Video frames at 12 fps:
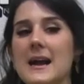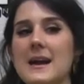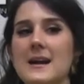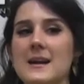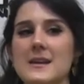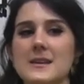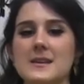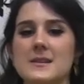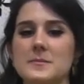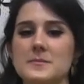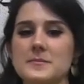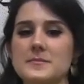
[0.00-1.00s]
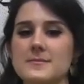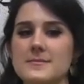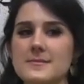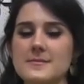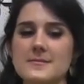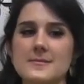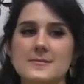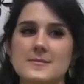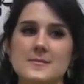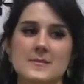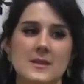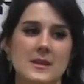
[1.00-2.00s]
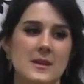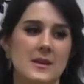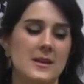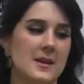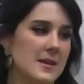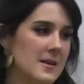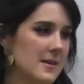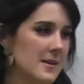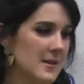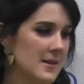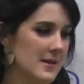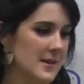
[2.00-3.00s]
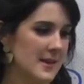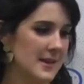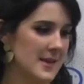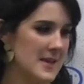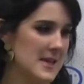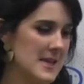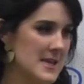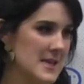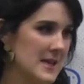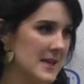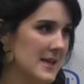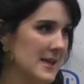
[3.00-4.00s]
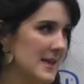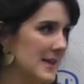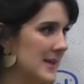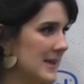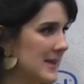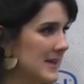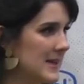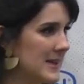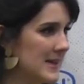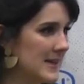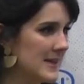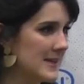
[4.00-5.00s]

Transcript: The person shown says nothing.